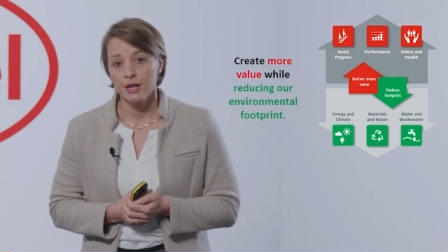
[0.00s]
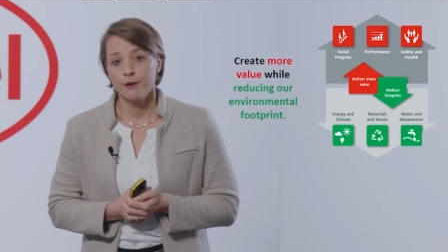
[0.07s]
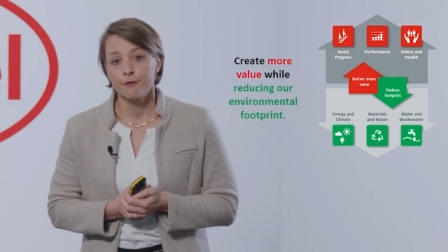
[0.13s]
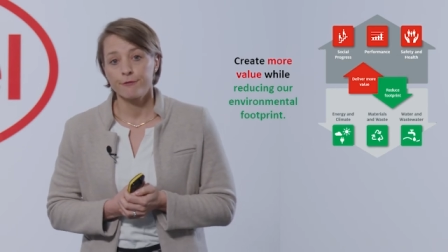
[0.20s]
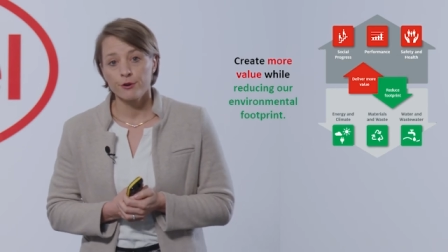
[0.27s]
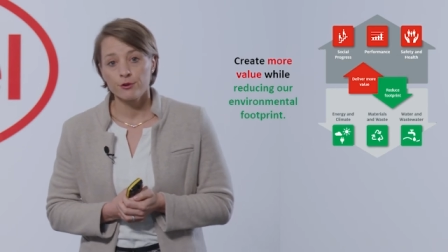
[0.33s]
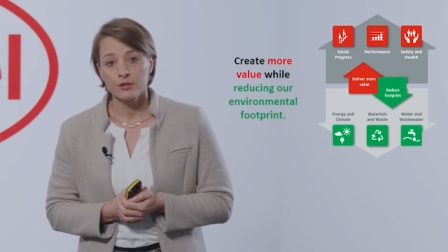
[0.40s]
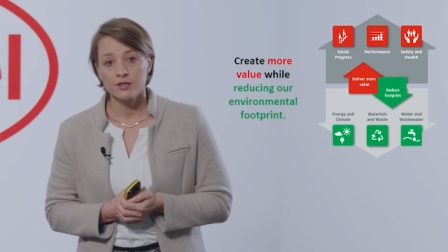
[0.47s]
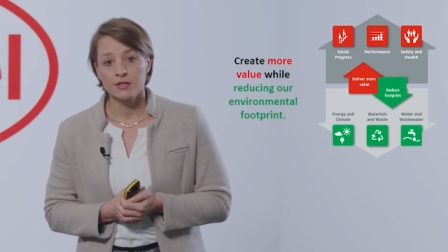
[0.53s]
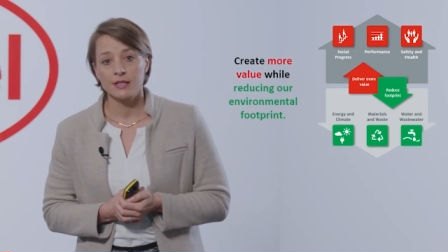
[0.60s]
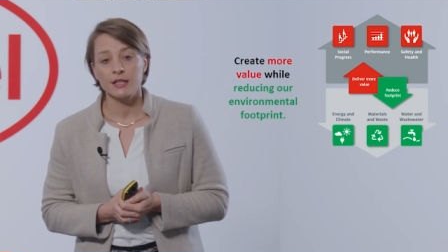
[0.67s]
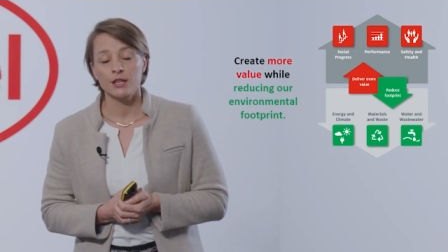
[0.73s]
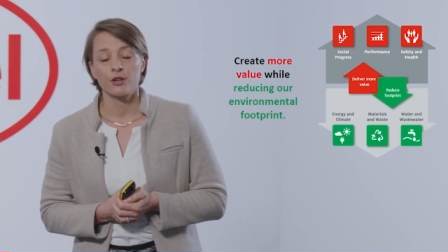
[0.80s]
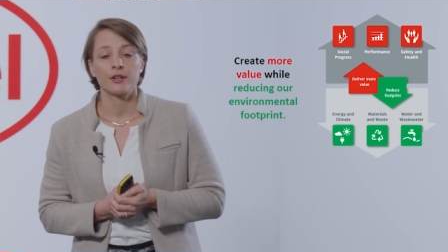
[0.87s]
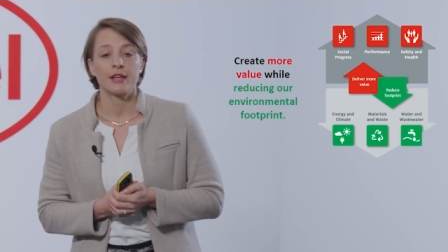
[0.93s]

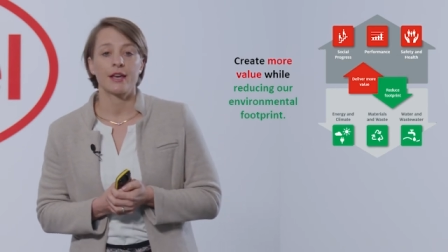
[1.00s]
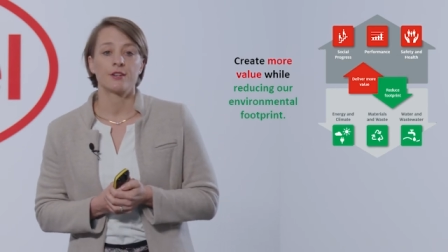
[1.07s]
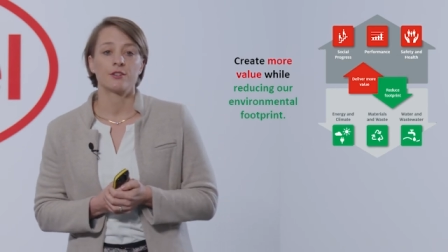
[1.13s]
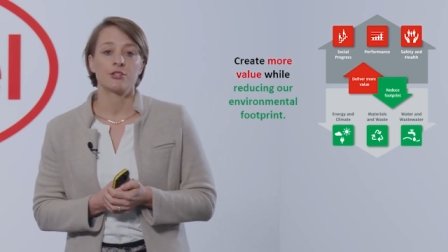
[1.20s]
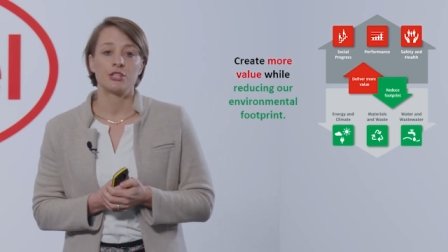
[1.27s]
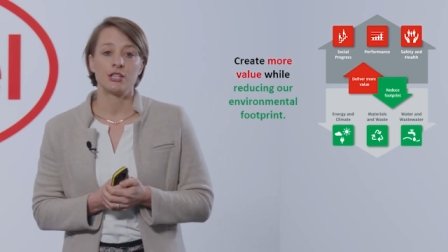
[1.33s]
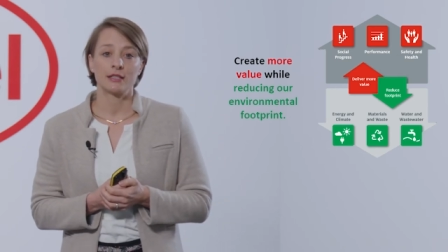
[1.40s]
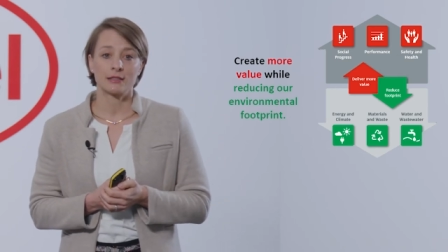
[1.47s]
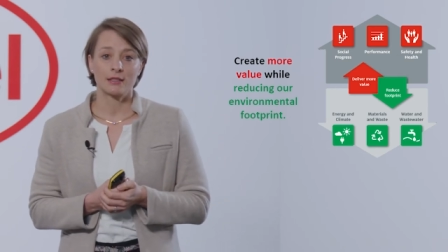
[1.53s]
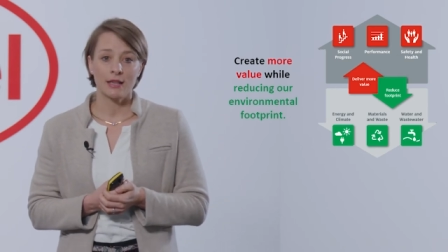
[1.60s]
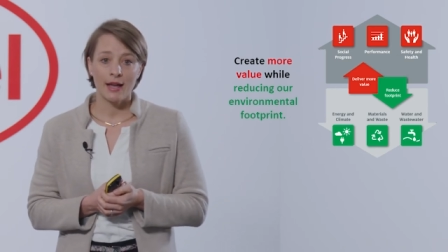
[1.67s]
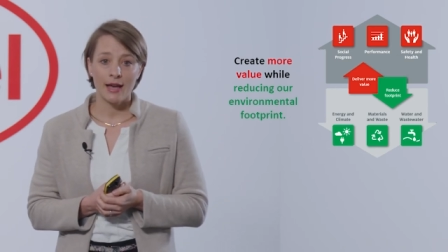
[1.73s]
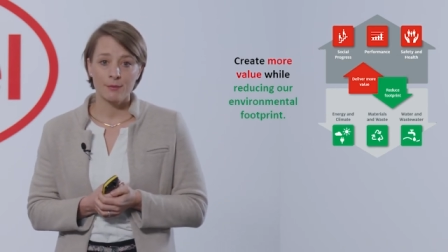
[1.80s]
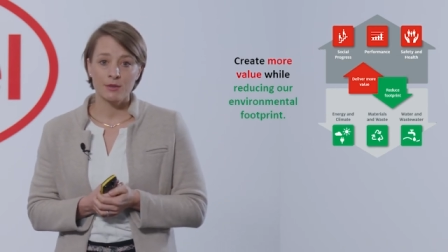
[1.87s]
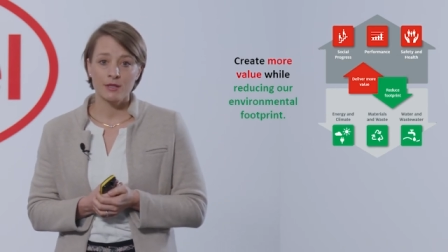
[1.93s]
focusing on energy and
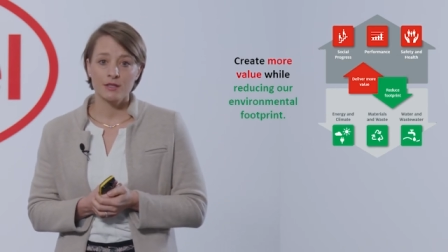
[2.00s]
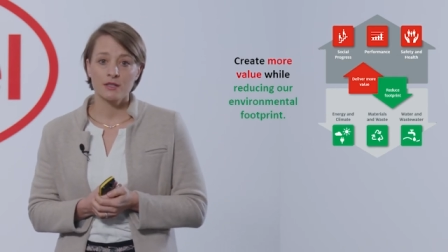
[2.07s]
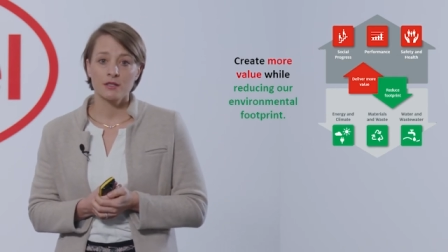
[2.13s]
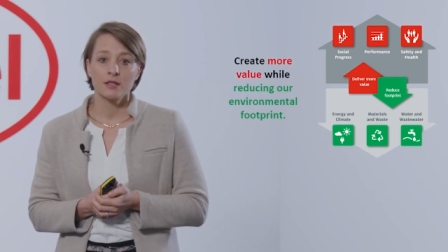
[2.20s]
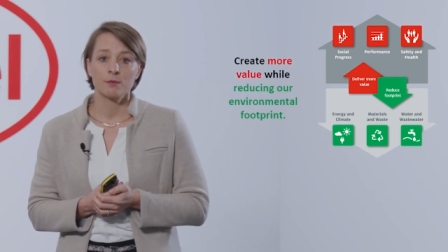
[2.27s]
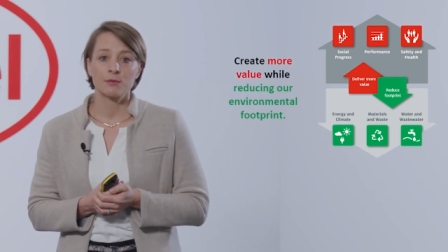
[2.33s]
climate,